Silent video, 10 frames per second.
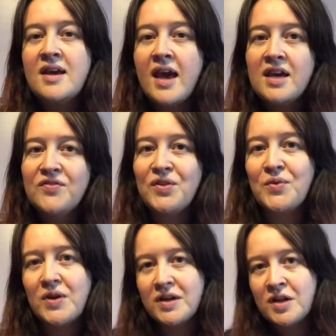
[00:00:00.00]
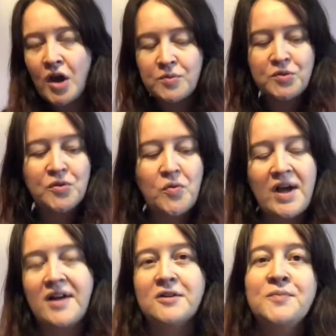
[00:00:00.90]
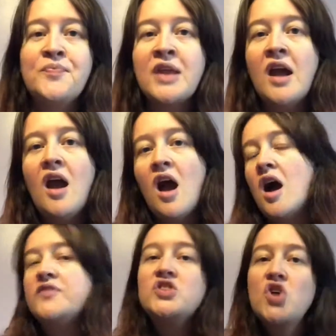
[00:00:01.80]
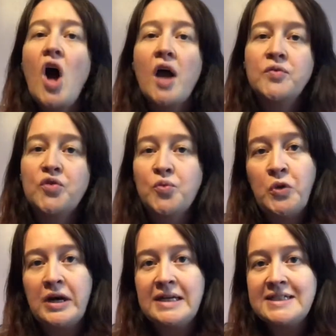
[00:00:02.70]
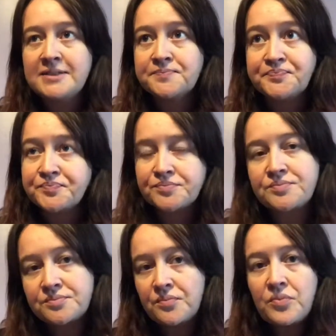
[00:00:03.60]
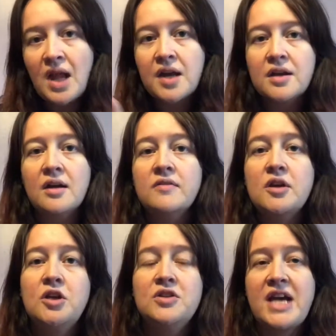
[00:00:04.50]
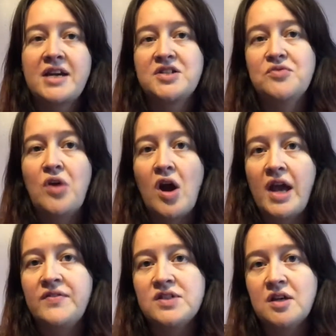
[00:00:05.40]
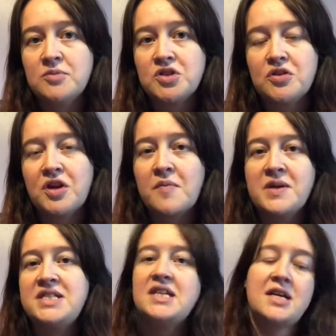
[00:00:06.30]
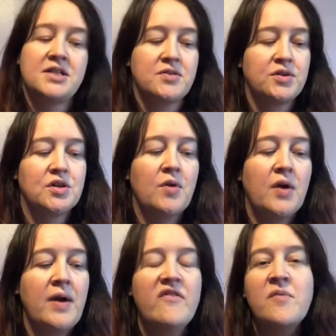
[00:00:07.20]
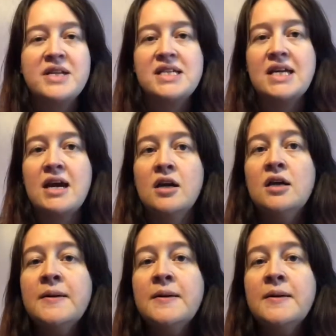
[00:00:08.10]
Hey everyone, hope you're all well. I've just got home from work and a new deck has arrived and I'm just cooking my dinner. So I thought while I wait for my dinner